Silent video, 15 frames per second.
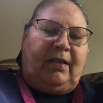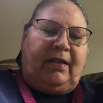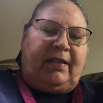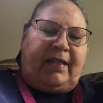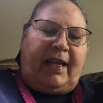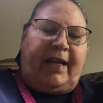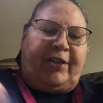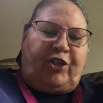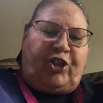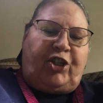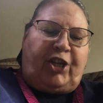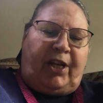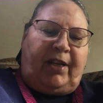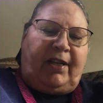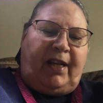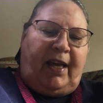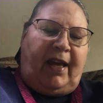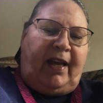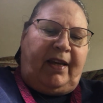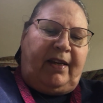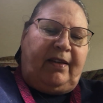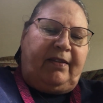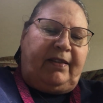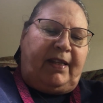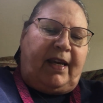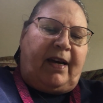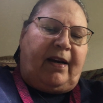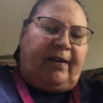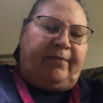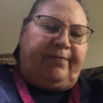It's like jet lag?
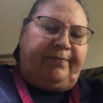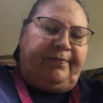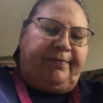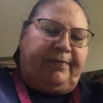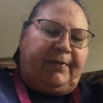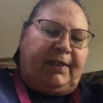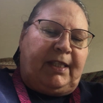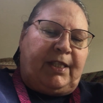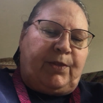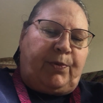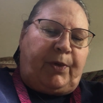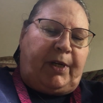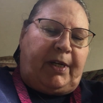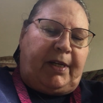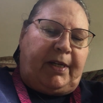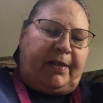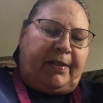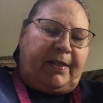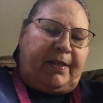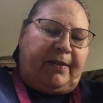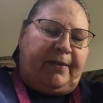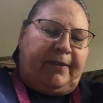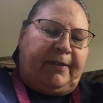Yeah, that's what it is.